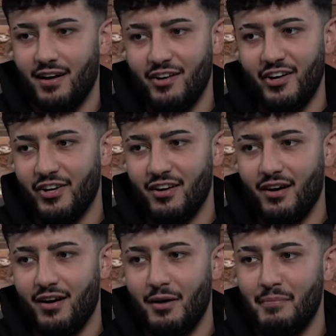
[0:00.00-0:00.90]
I learned a
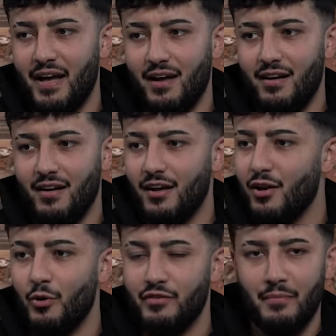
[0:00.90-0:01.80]
lot. I met a
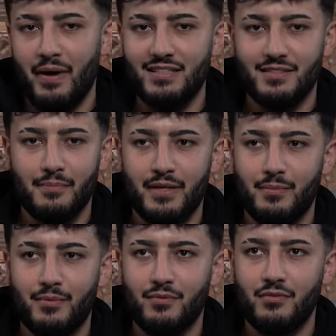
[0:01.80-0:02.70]
load of amazing
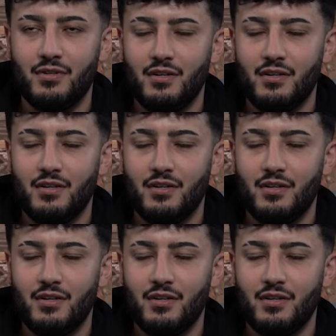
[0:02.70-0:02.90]
people.